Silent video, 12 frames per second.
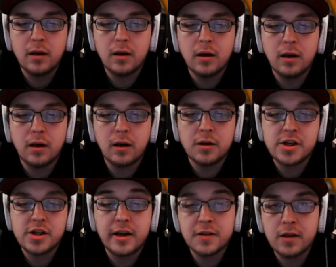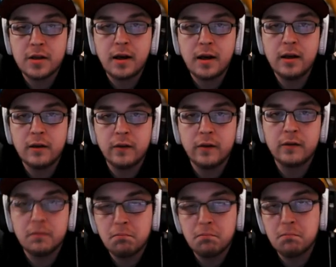GX attack it's
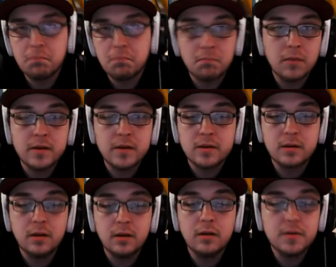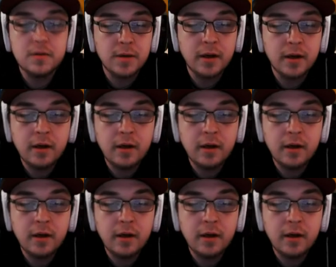pretty good.